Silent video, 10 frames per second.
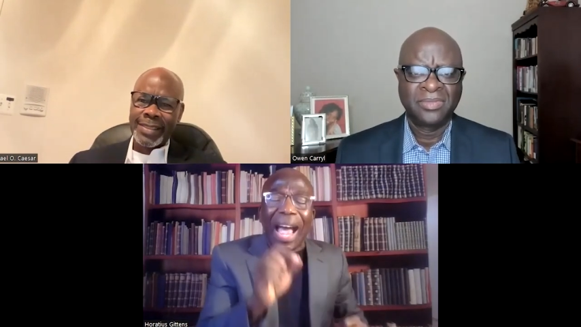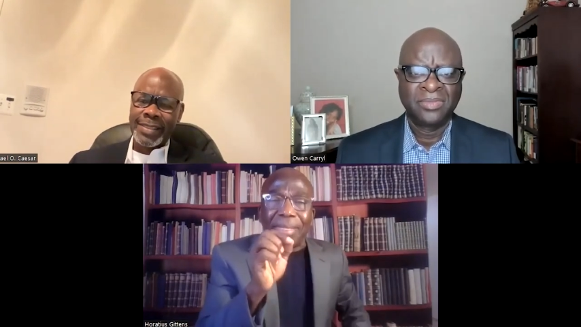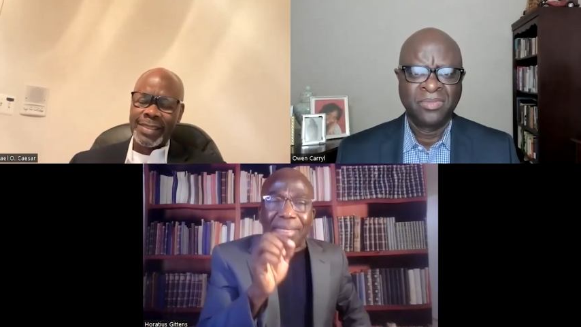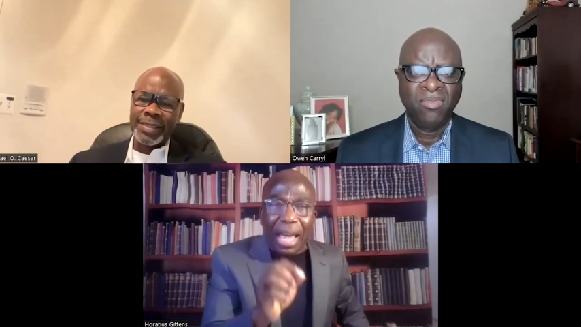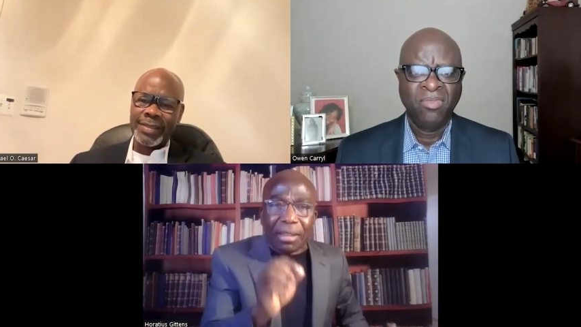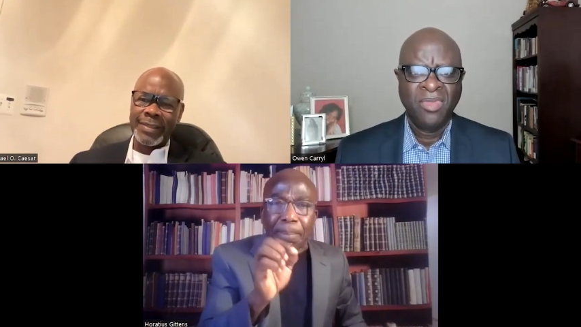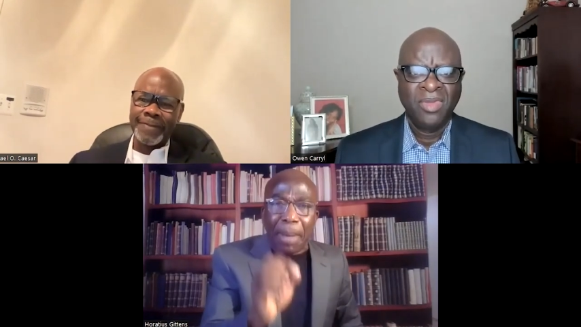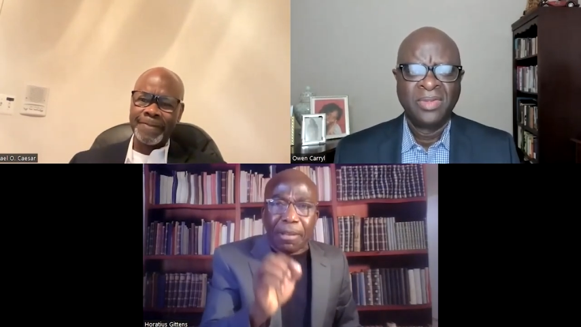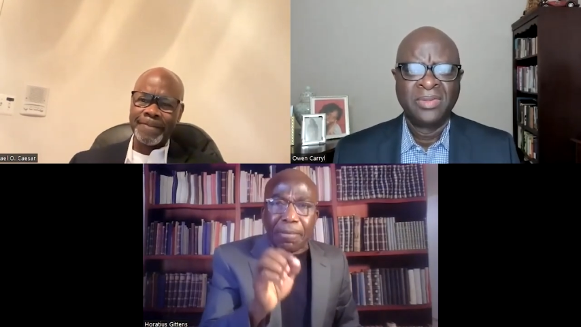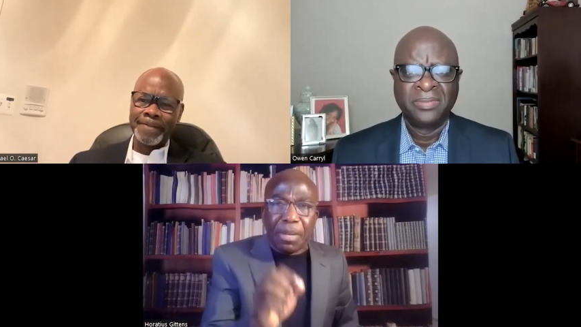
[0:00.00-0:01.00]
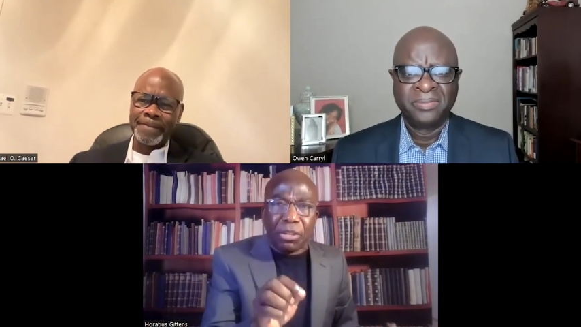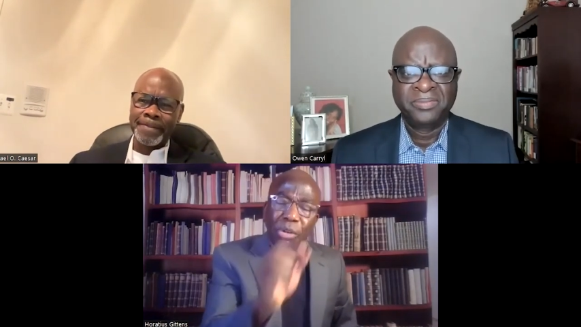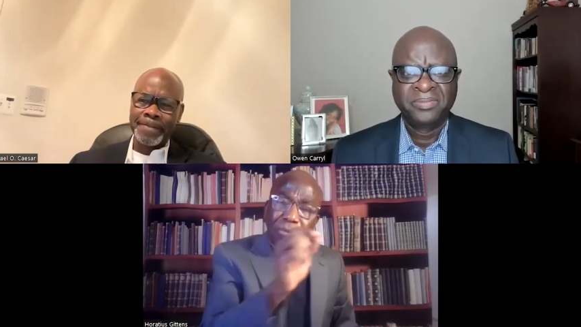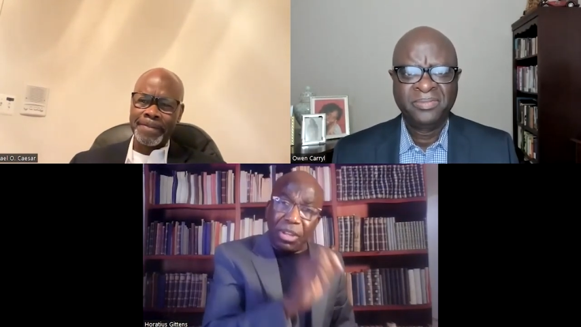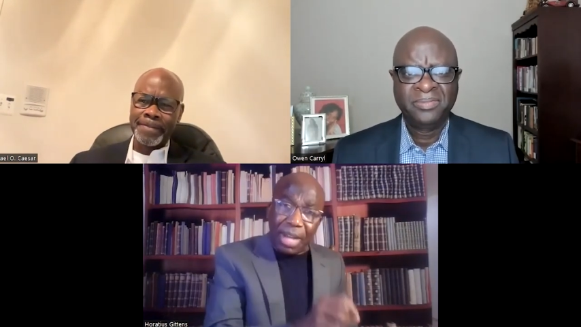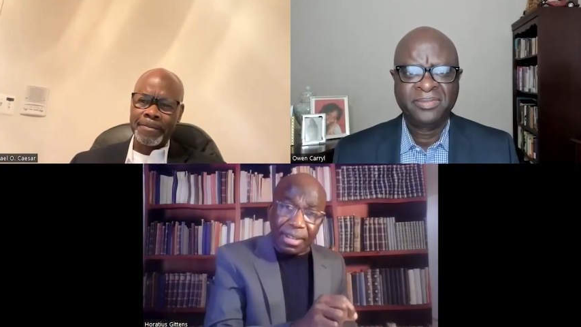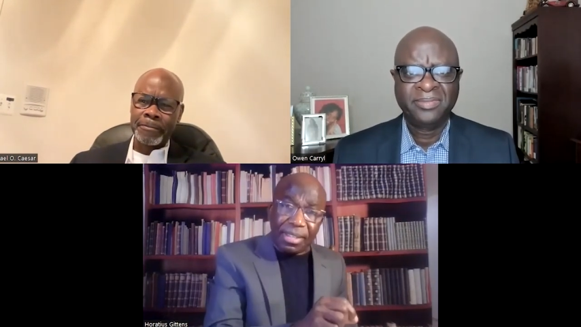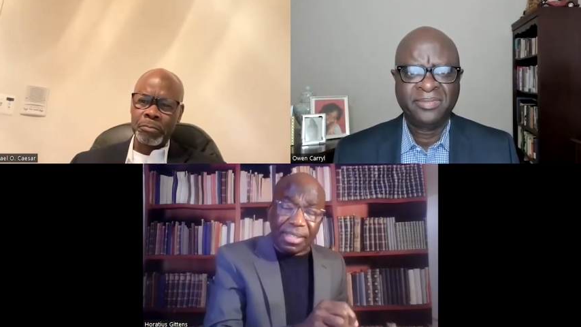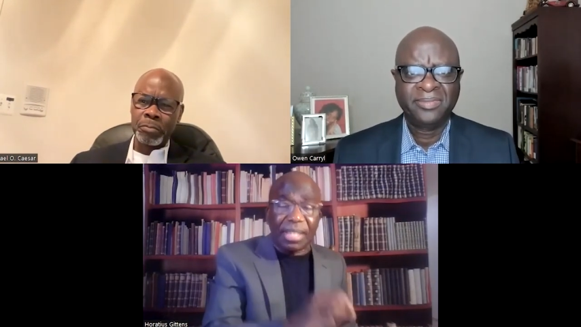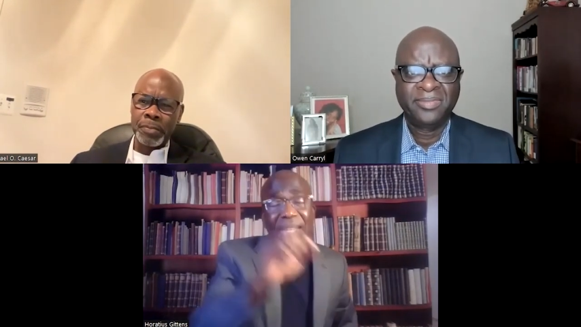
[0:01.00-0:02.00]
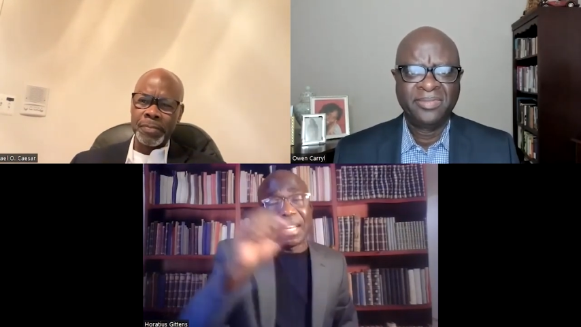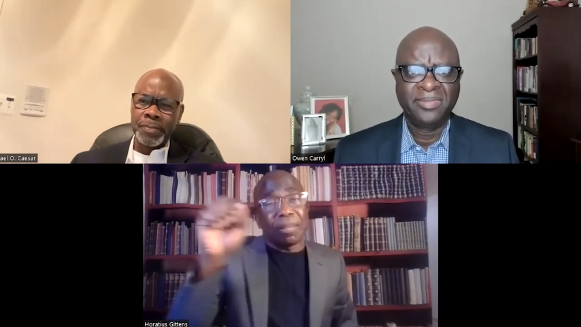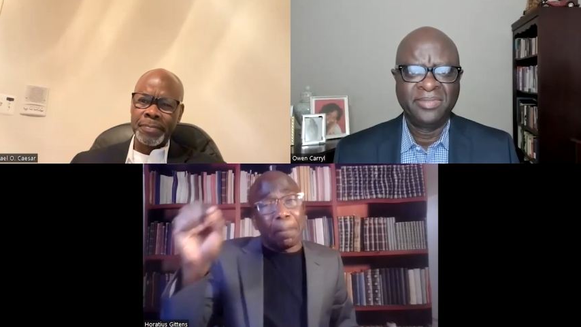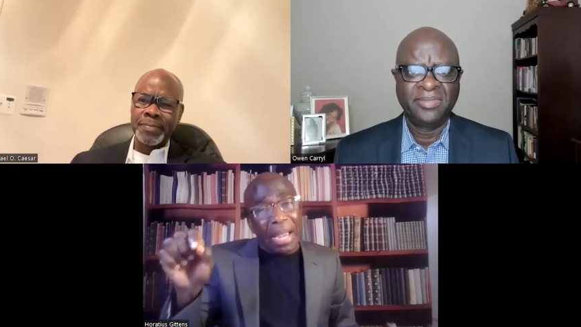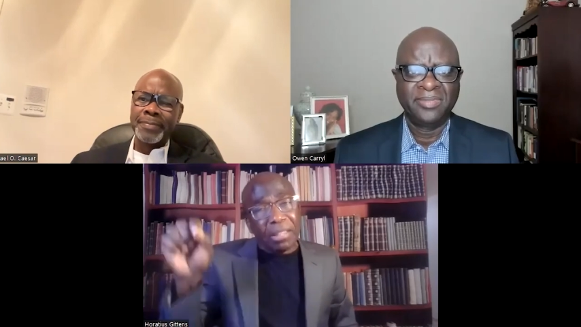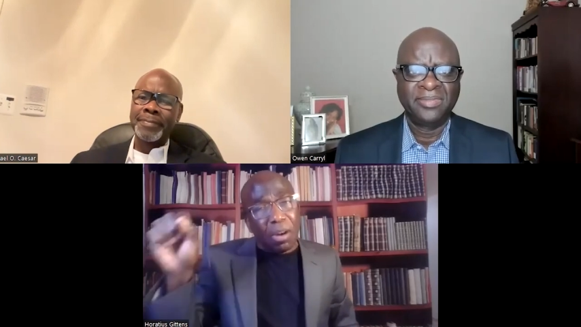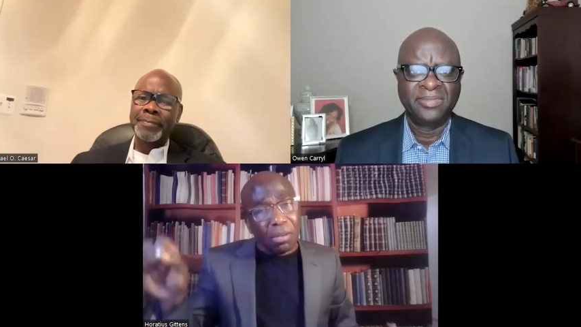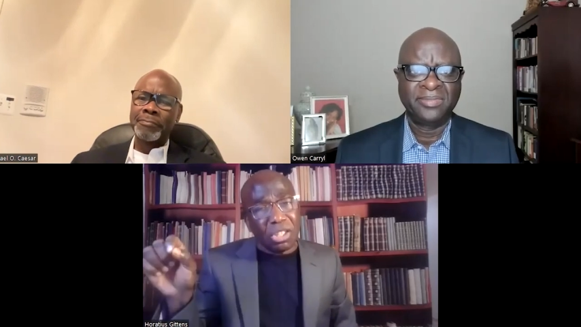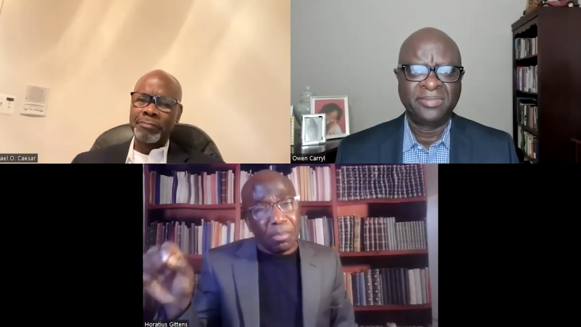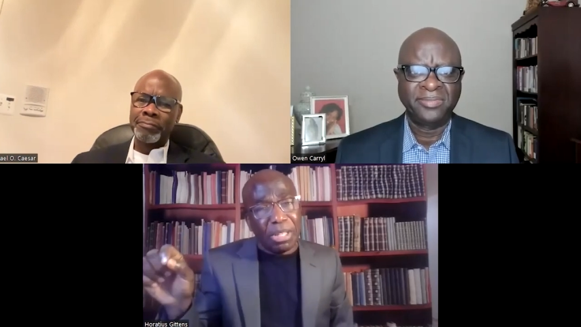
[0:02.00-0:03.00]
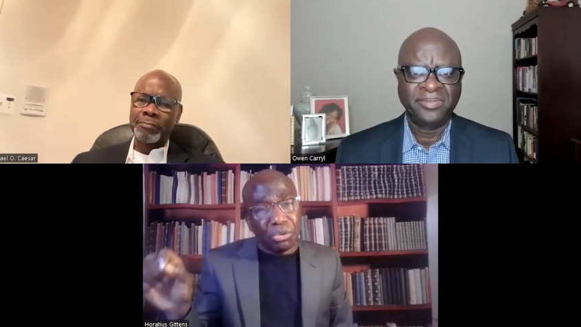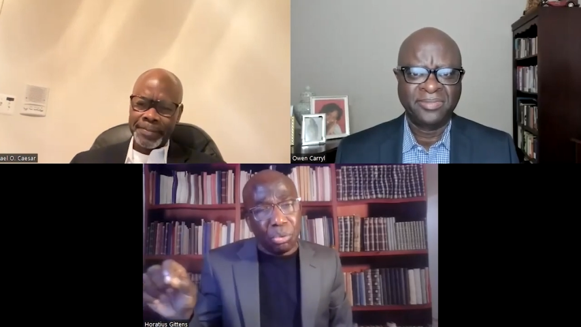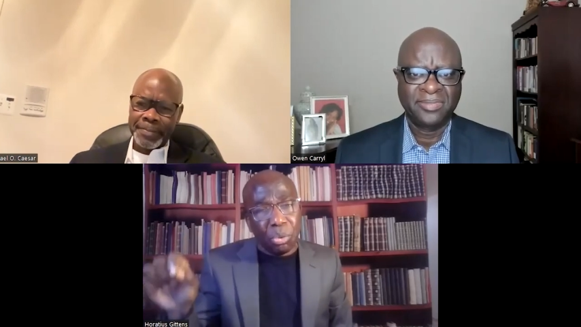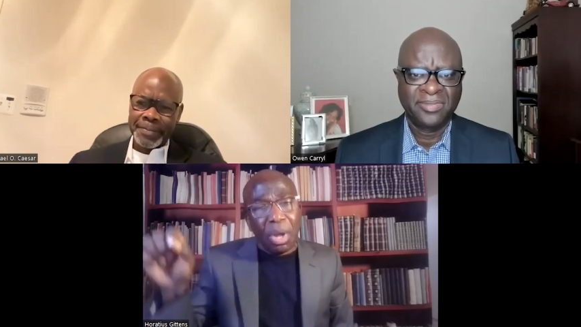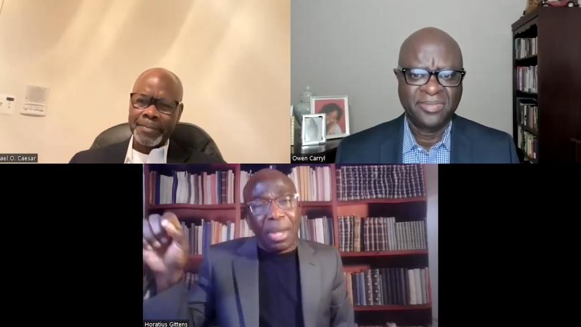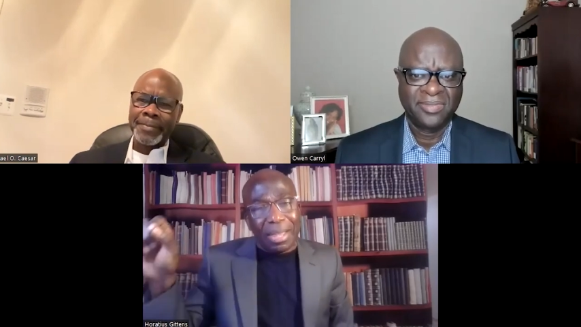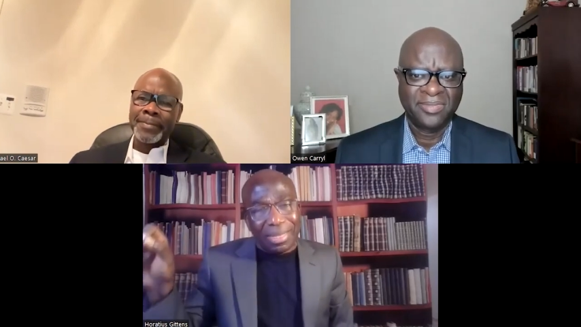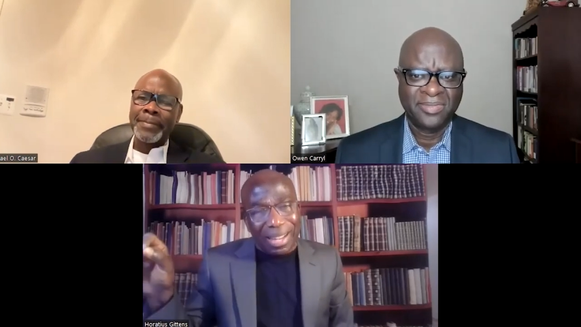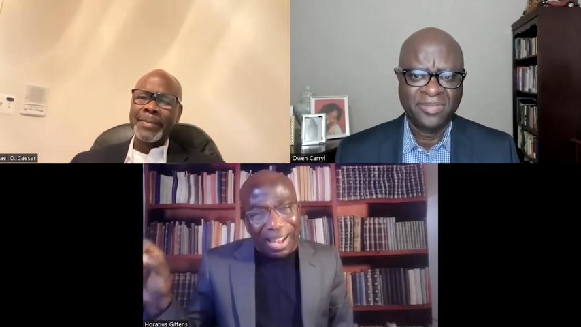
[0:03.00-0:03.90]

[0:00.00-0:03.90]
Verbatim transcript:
Speaker 1: and that might be true of the united states and it might also be true in